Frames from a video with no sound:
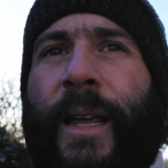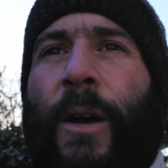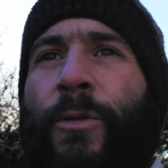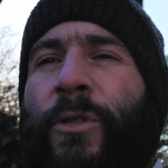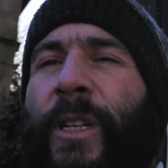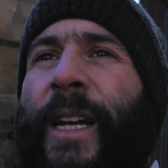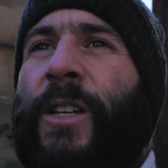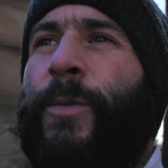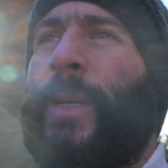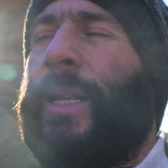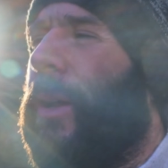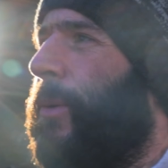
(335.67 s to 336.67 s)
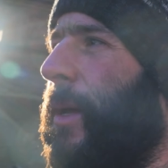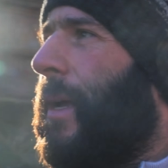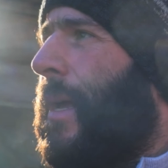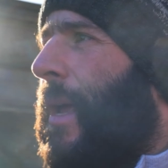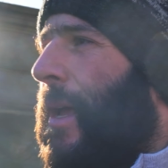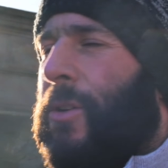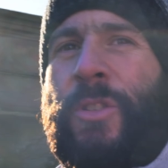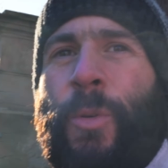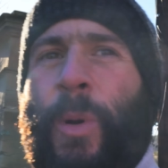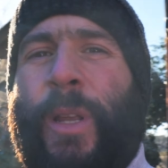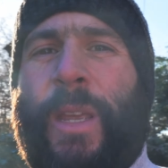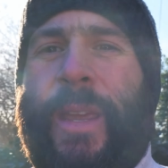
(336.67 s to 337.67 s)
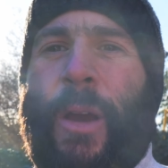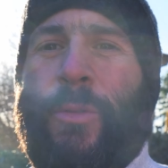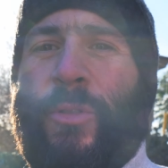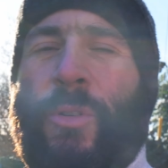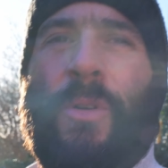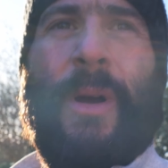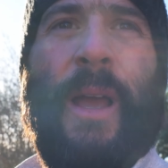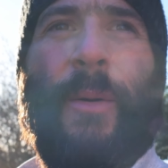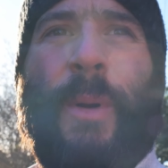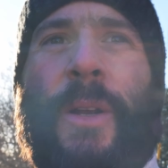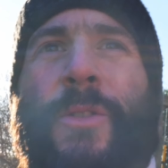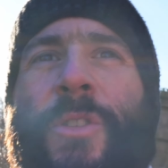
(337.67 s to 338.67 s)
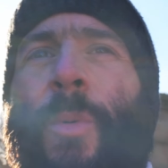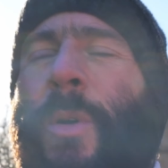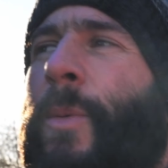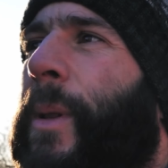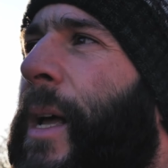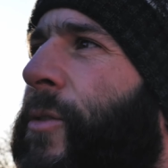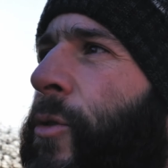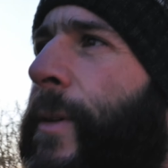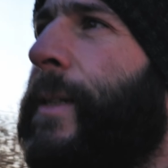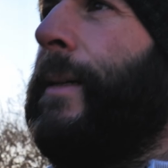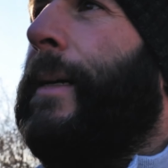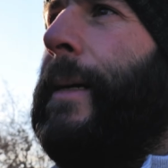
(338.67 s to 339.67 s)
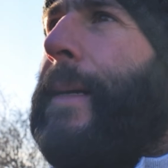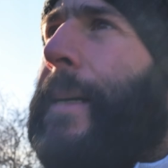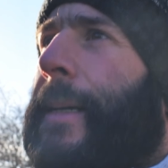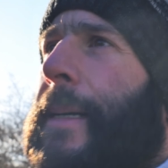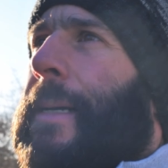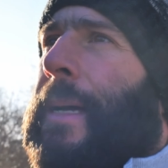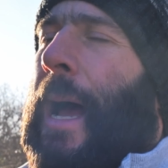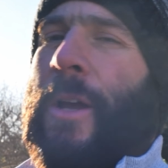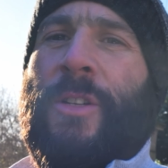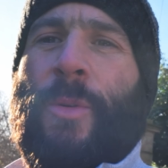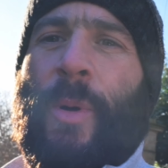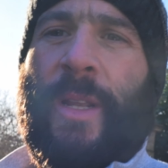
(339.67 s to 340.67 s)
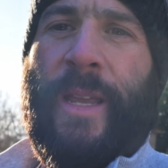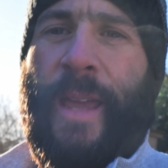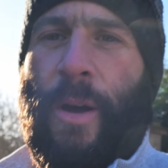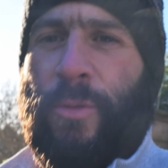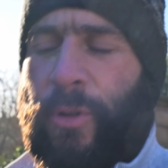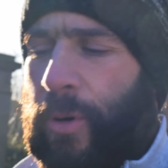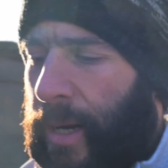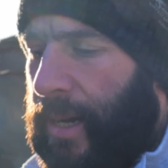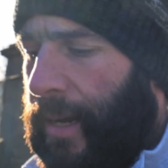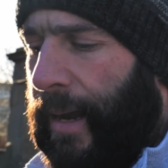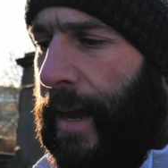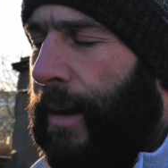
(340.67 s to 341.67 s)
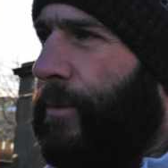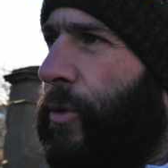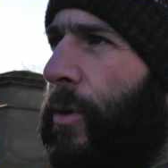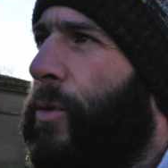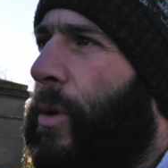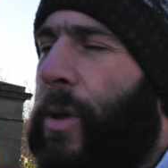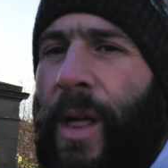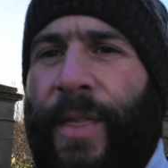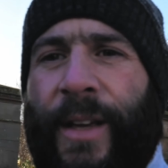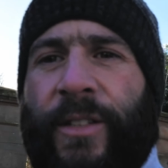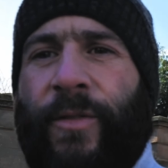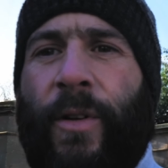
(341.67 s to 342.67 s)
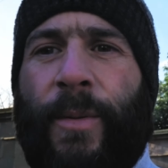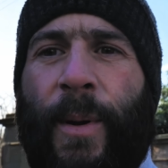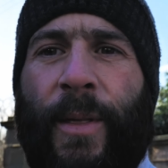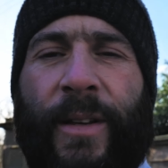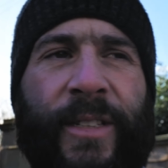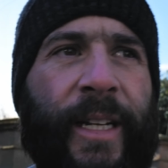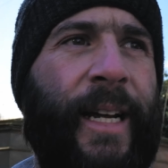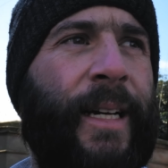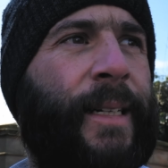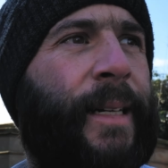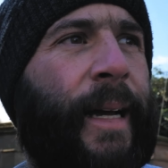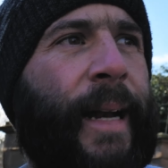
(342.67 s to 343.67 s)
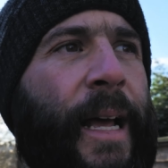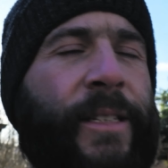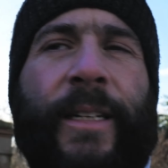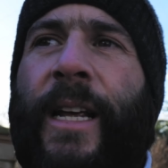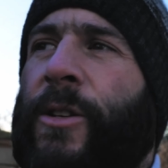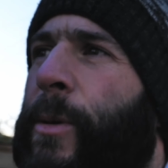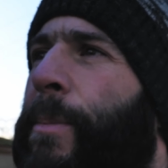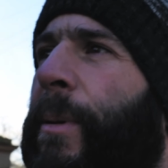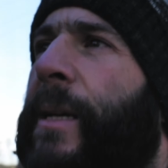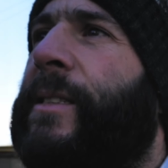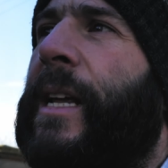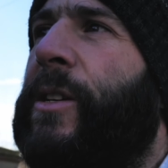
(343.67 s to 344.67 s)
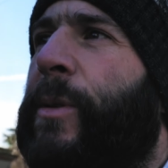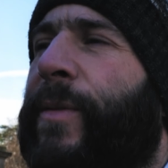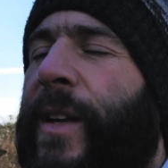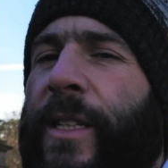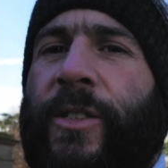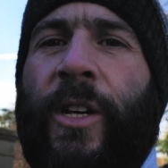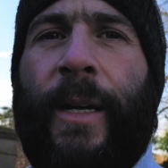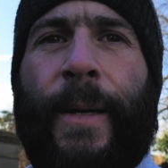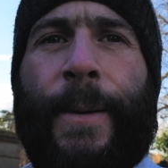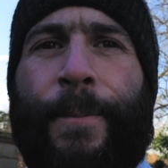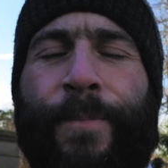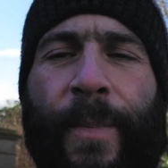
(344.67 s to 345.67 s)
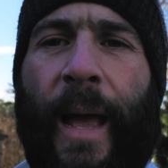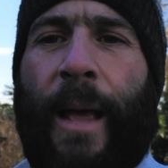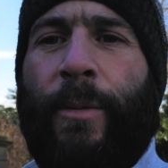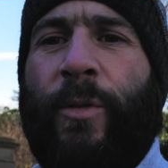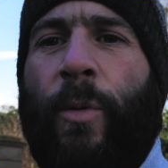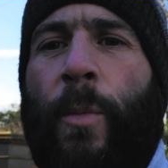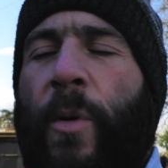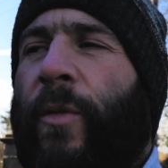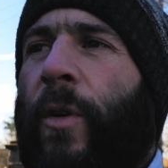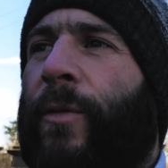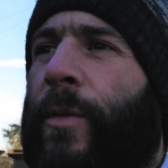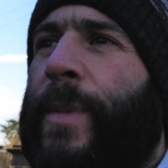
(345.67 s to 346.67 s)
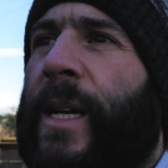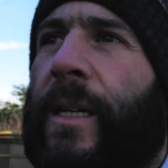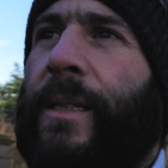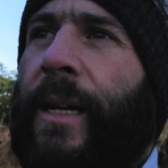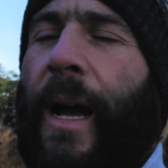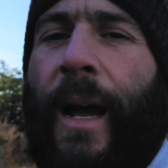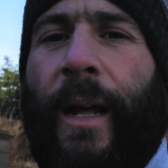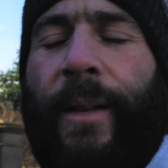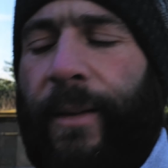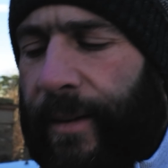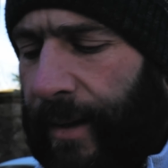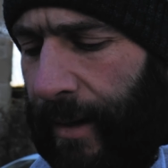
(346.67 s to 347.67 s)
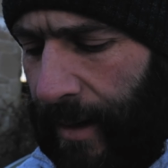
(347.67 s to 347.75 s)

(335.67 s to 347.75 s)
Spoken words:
Kelso's a nice wee town. Used to work in Kelso when I used to work with Land Rover. I used to work in Kelso, so I know a lot of things around about this area, and it is a nice wee place, nice wee village. So we'll move on from here and